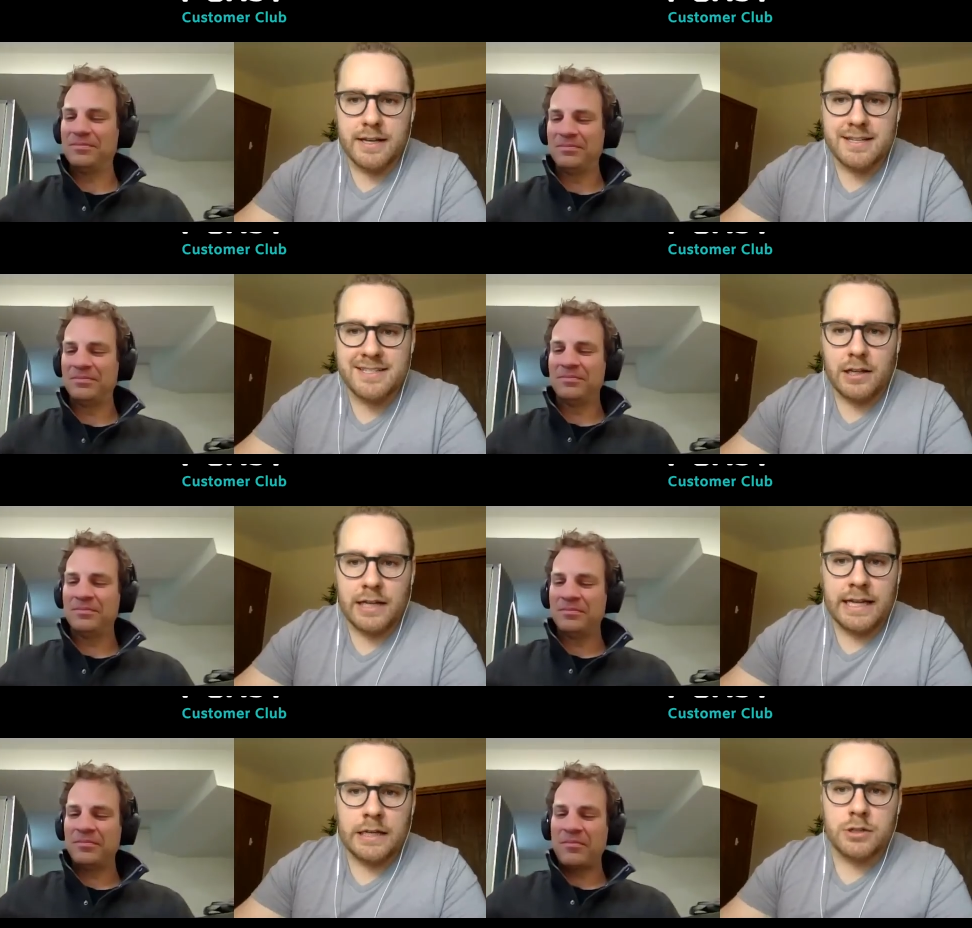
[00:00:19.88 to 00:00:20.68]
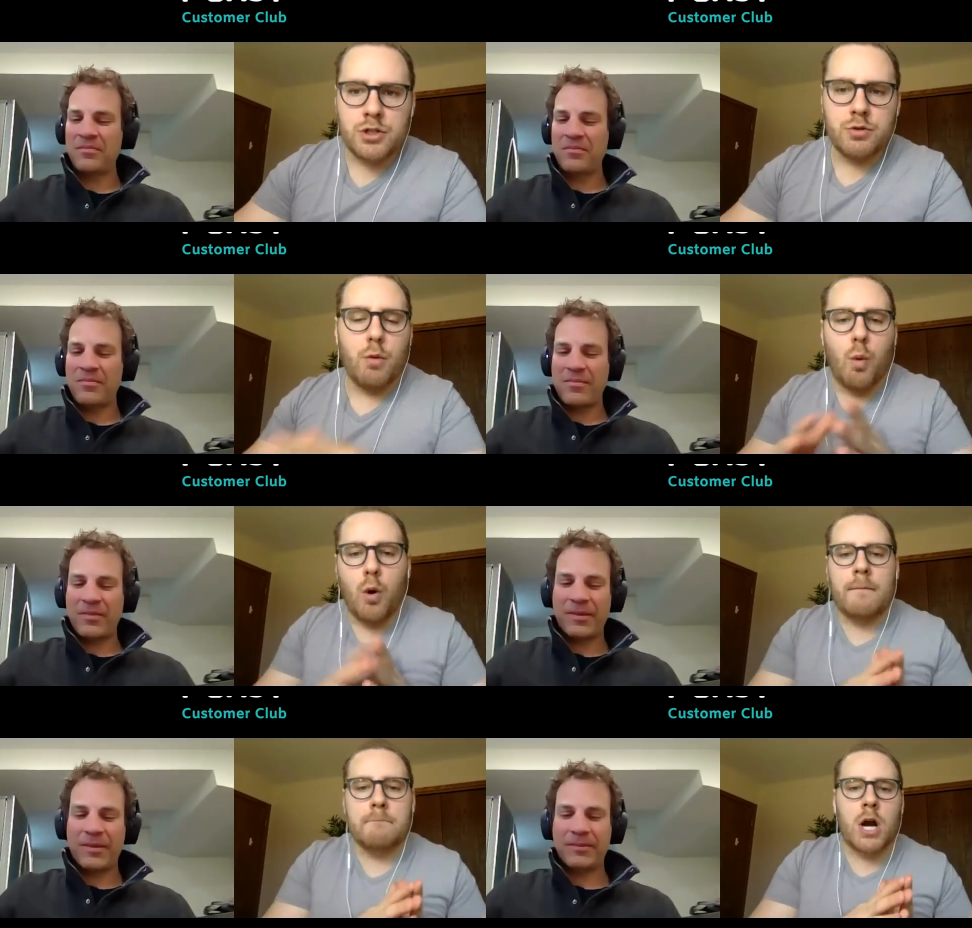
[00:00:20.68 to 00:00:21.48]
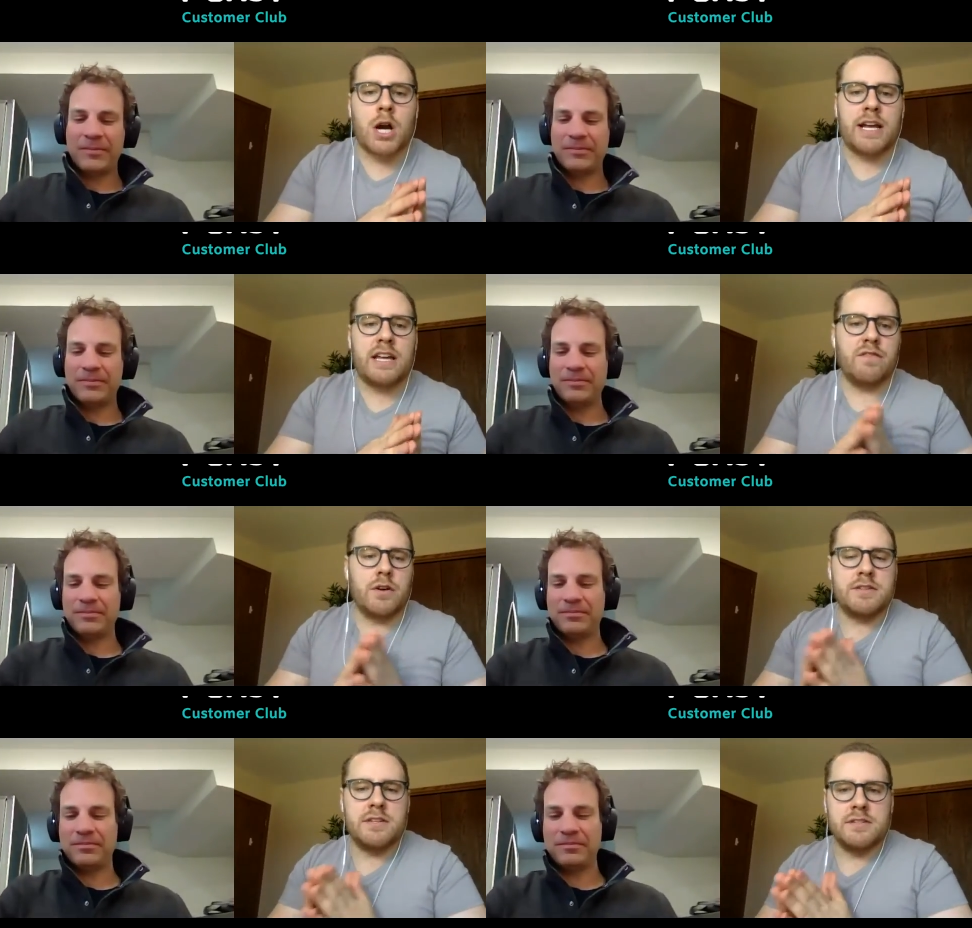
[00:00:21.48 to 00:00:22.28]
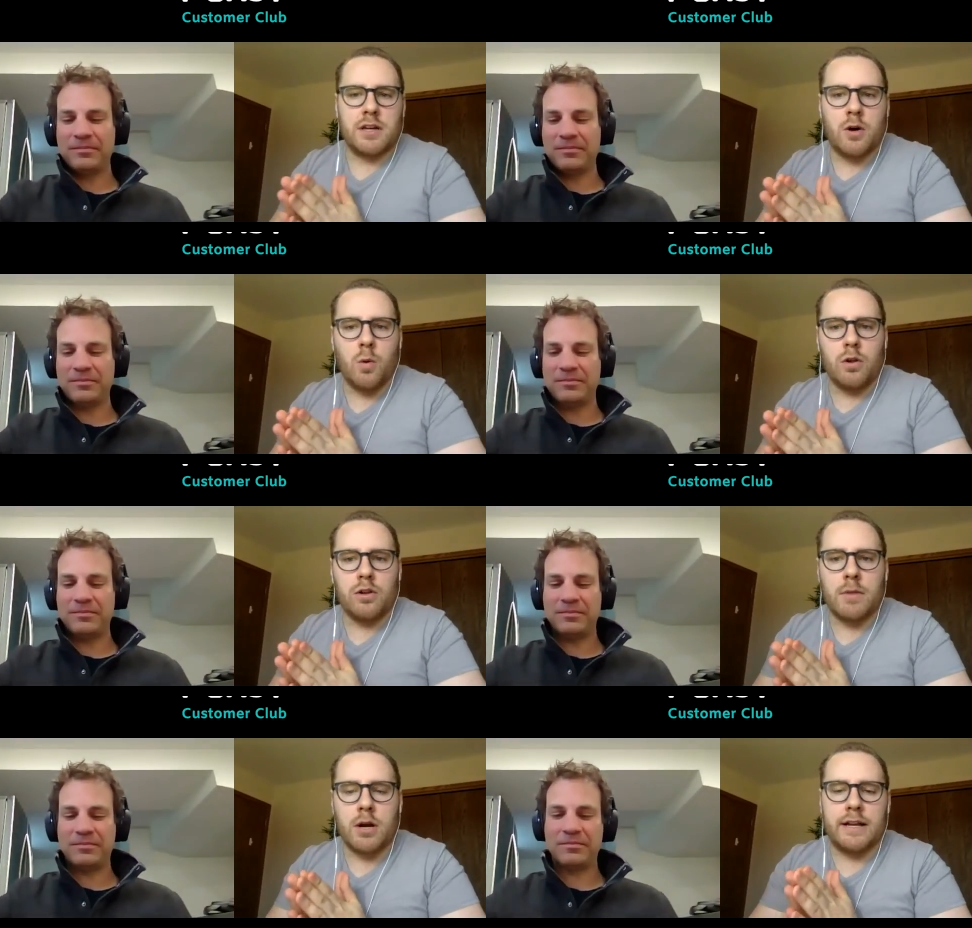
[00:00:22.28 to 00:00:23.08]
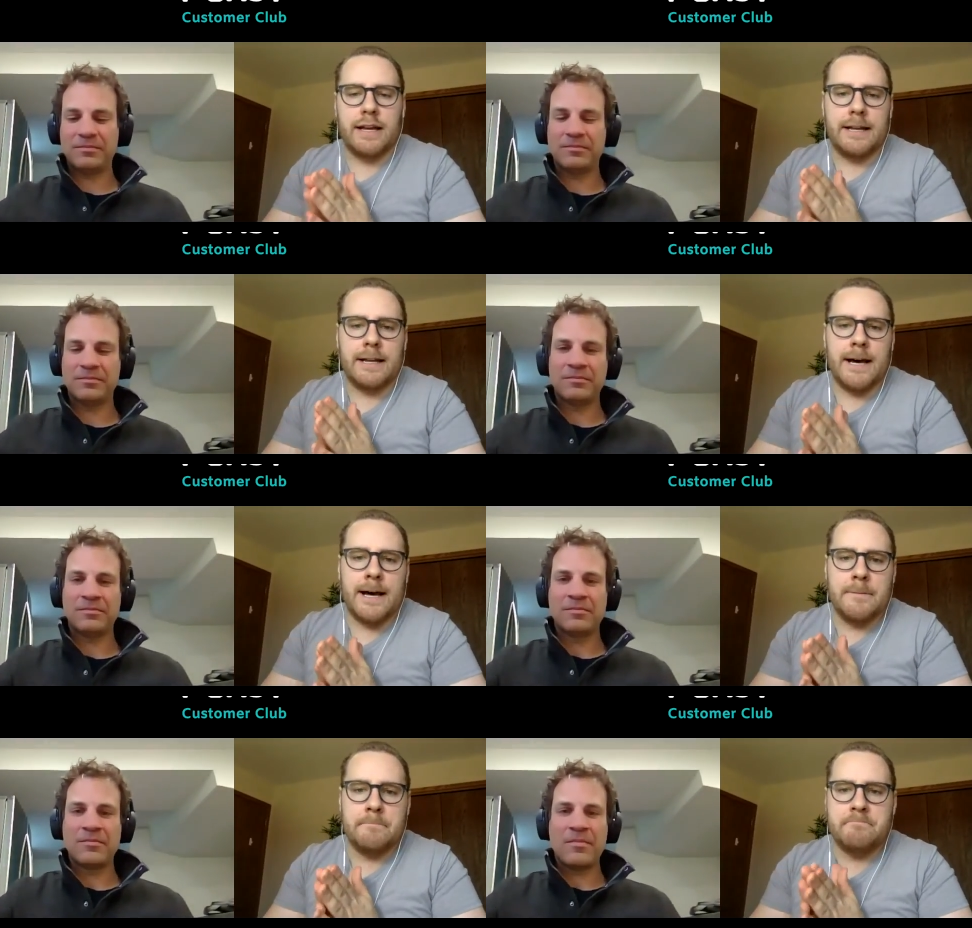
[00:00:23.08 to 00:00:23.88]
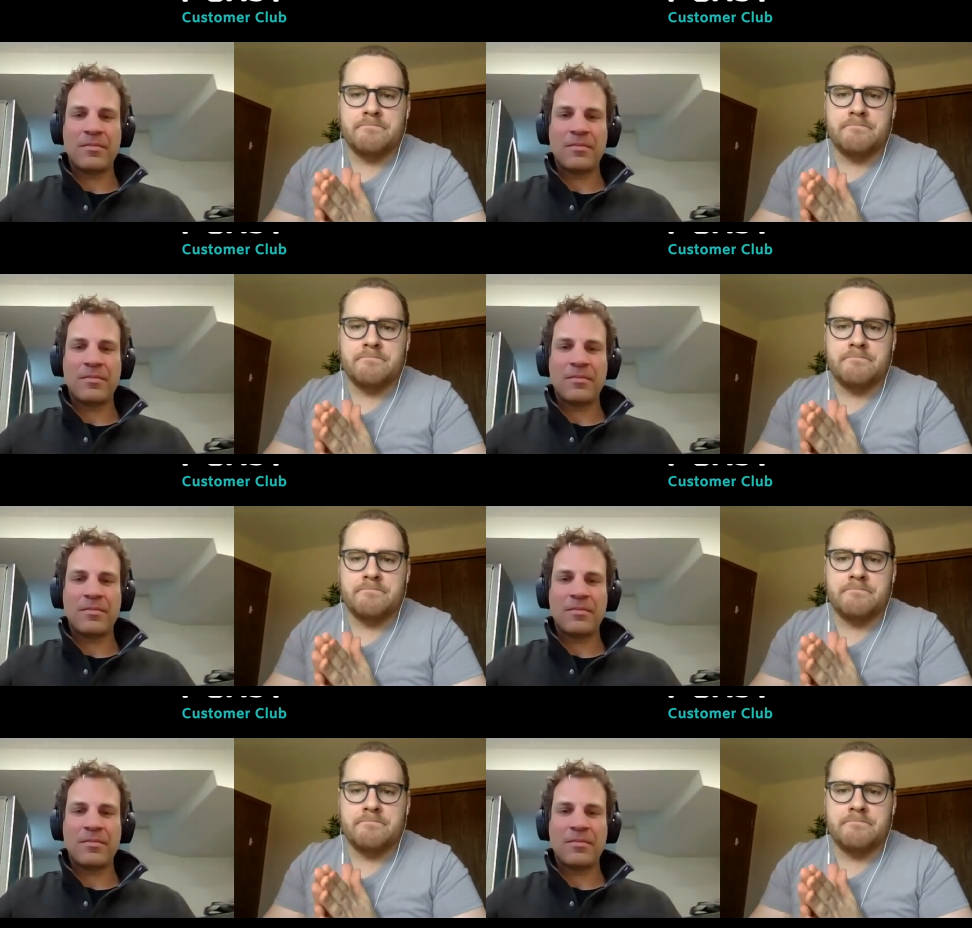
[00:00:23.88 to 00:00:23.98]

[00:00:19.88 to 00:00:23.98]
Speaker 1: selling to a warm market versus a cold market. Um,